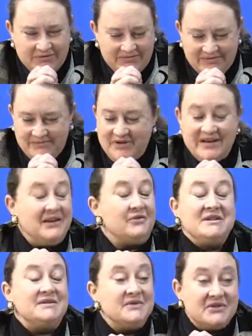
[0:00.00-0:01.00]
bringing
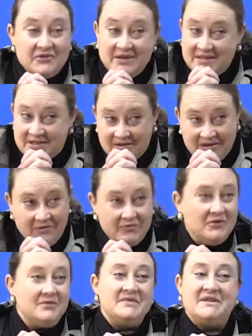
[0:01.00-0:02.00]
Christmas trees to their
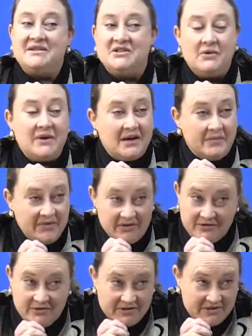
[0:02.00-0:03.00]
rooms and showing up on their
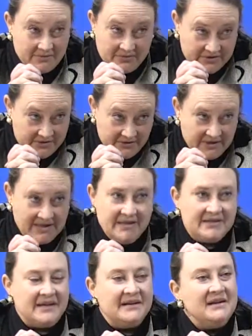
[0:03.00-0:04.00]
doorstep with turkeys,
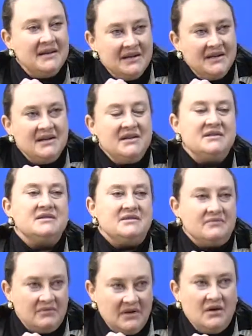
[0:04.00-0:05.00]
and just
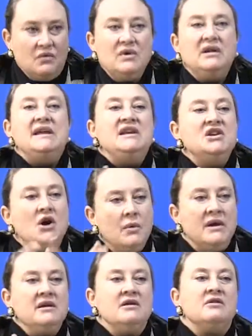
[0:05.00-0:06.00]
really
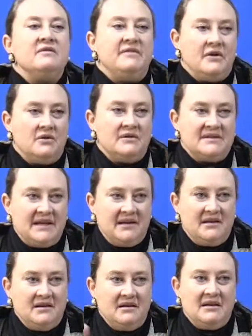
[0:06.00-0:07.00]
knowing her folks
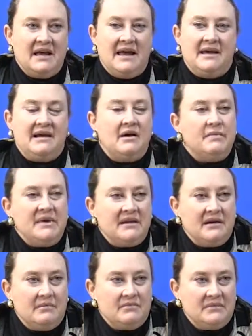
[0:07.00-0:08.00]
and helping
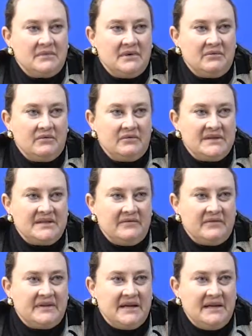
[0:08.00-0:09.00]
them receive
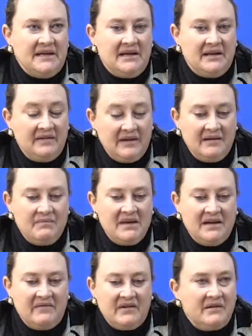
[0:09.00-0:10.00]
what they need, and then
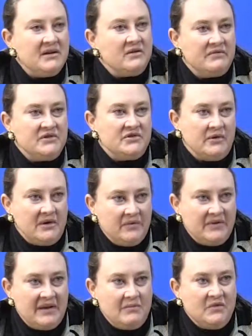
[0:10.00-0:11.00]
being very overjoyed when
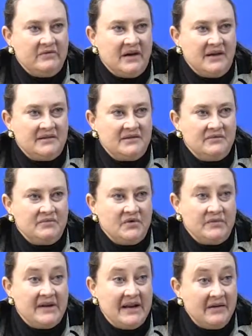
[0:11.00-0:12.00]
they move on to
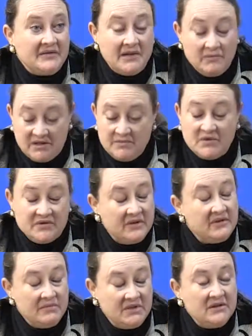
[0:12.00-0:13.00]
permanent housing, which most of
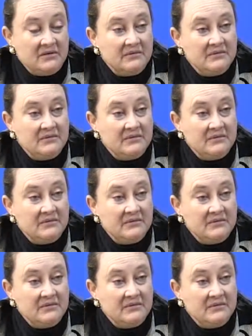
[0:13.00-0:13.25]
them do.